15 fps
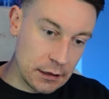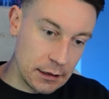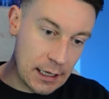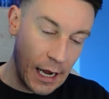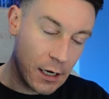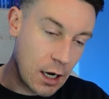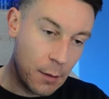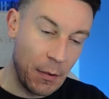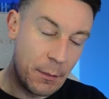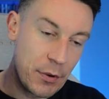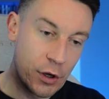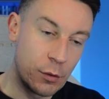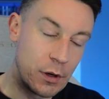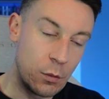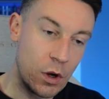can't
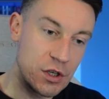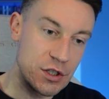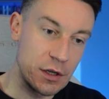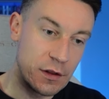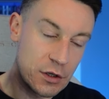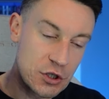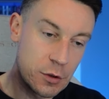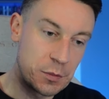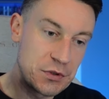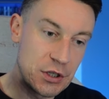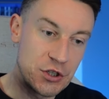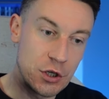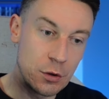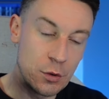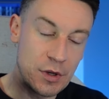remember who it was, the
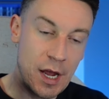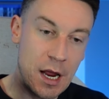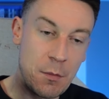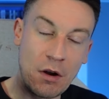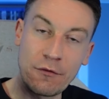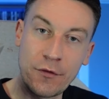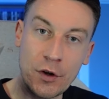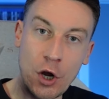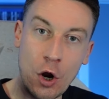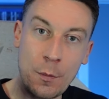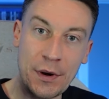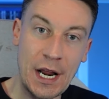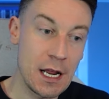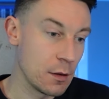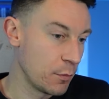substitute who came on for
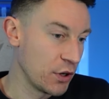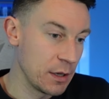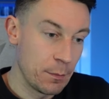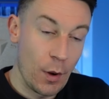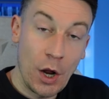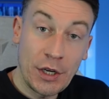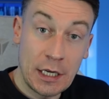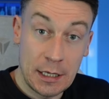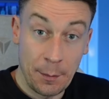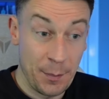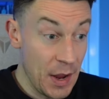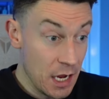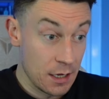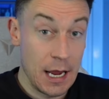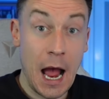Copenhagen, but he bodied a
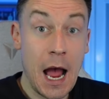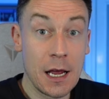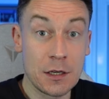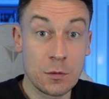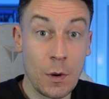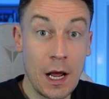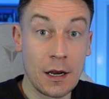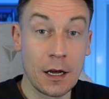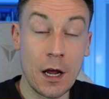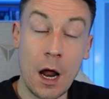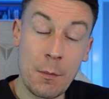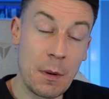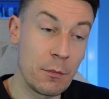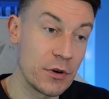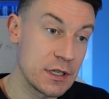big guy as well. I
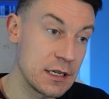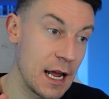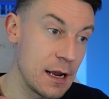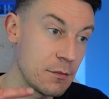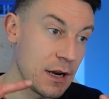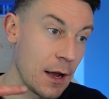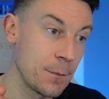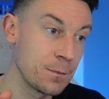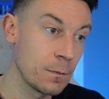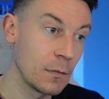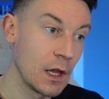can't remember his name now.